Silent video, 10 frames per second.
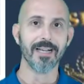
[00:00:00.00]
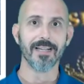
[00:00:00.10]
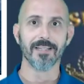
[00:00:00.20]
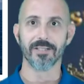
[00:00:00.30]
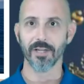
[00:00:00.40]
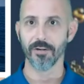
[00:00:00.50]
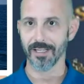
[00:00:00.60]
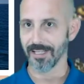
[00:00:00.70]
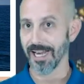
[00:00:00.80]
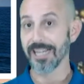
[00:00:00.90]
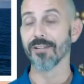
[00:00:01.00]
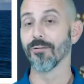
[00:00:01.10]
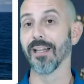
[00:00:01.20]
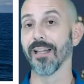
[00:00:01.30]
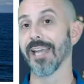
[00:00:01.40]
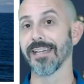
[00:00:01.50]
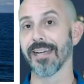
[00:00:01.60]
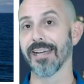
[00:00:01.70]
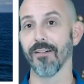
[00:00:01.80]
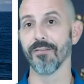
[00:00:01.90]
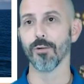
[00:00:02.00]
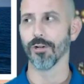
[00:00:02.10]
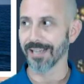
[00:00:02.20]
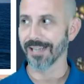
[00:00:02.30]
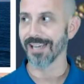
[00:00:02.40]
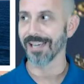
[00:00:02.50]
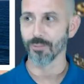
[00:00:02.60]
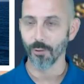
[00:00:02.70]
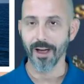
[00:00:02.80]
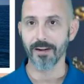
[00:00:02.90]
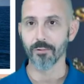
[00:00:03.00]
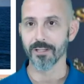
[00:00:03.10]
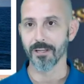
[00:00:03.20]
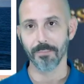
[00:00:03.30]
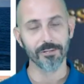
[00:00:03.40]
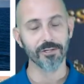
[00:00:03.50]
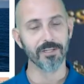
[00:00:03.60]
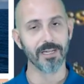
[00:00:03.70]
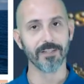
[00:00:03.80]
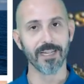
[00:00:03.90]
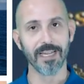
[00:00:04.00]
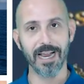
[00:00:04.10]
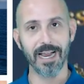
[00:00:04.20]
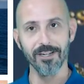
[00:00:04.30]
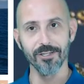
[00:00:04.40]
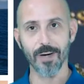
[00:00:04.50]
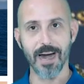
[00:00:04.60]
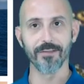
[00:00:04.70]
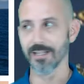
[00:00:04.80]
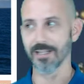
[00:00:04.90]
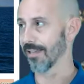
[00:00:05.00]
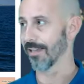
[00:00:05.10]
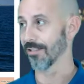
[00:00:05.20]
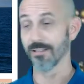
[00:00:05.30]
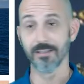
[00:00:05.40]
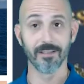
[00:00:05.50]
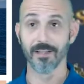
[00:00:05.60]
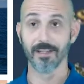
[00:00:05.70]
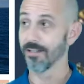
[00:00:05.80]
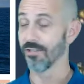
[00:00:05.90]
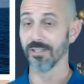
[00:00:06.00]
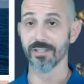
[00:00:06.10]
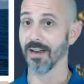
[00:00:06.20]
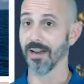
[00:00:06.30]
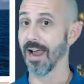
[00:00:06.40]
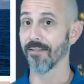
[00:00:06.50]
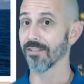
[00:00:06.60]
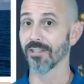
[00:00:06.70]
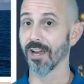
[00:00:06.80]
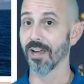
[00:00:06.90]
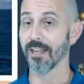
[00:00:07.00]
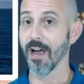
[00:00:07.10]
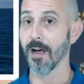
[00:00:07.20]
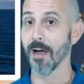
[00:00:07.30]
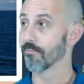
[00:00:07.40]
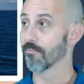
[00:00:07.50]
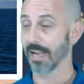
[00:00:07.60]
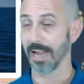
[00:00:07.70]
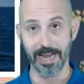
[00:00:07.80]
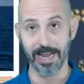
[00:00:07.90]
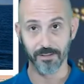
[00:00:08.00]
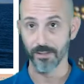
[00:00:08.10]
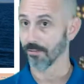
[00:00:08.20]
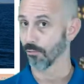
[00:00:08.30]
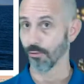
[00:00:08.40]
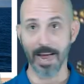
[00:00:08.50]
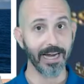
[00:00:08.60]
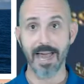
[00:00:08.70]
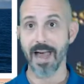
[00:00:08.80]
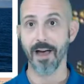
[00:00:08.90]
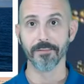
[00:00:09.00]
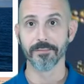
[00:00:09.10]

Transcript: so that they can really take care of you. Well, guess what? With a birth certificate and a driver's license, you're just going to have to suck it up and ride it out.